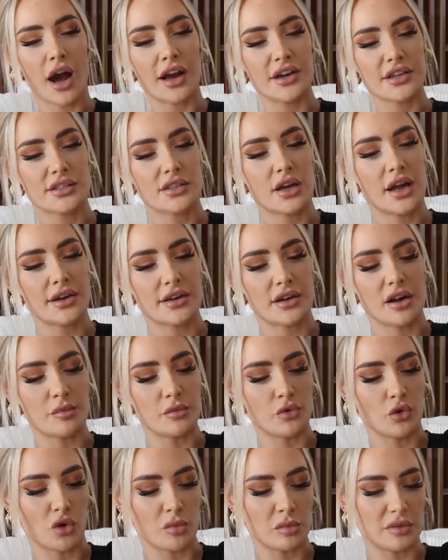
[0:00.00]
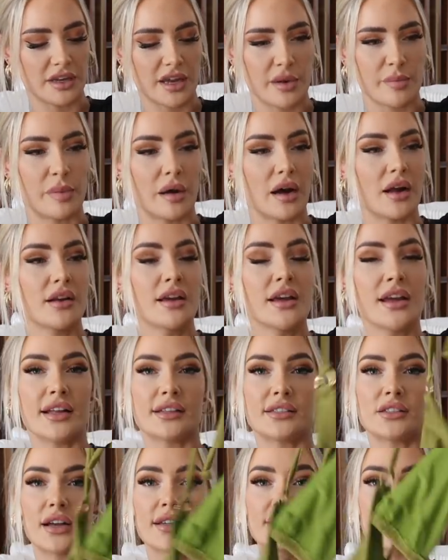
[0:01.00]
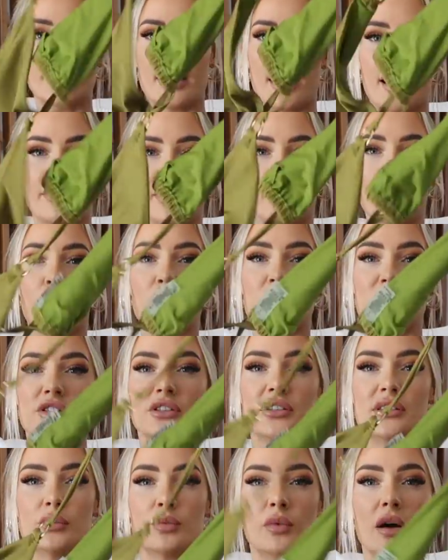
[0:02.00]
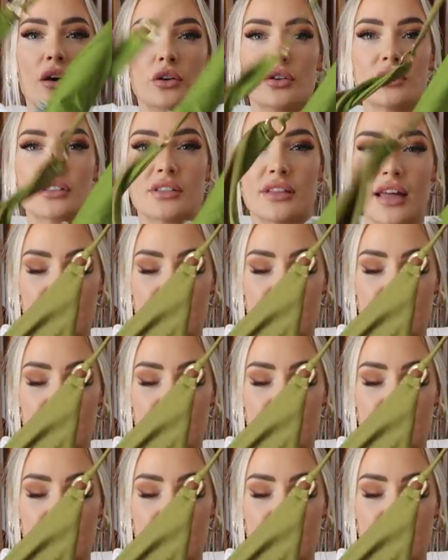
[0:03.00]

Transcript: i just tied it up normally but it's nice that you have that option as well so